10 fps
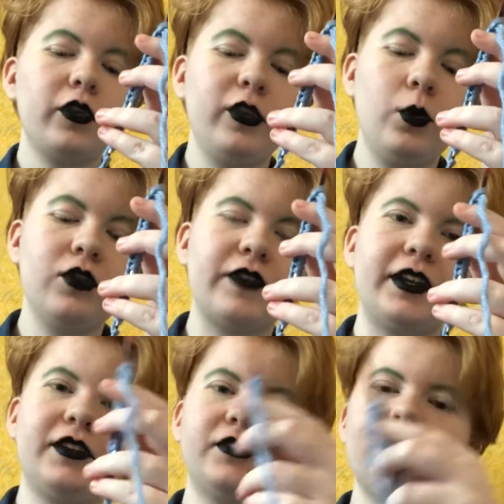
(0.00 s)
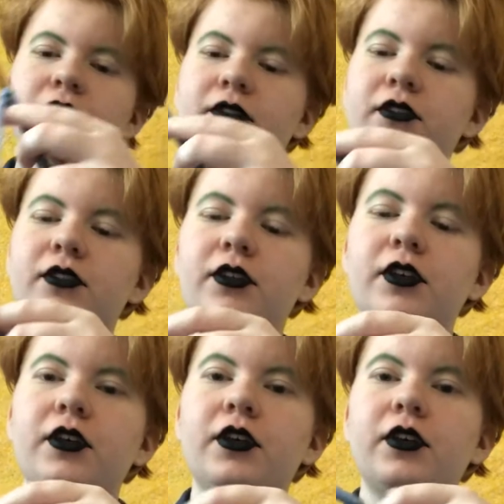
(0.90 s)
you are ready to start.
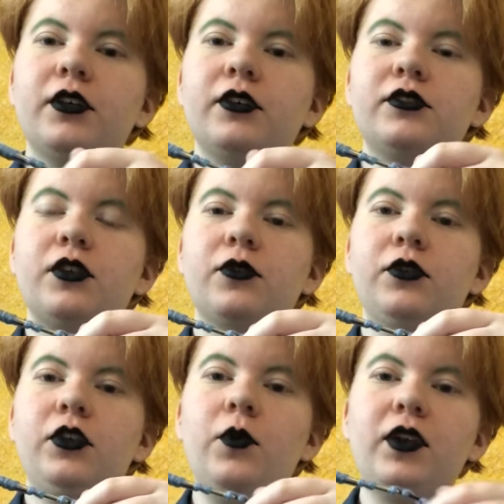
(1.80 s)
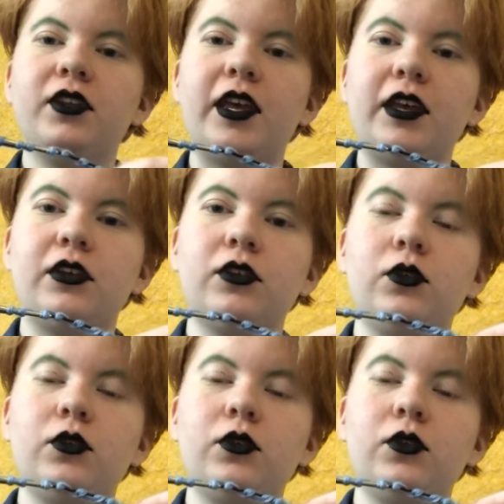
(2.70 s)
So you want to take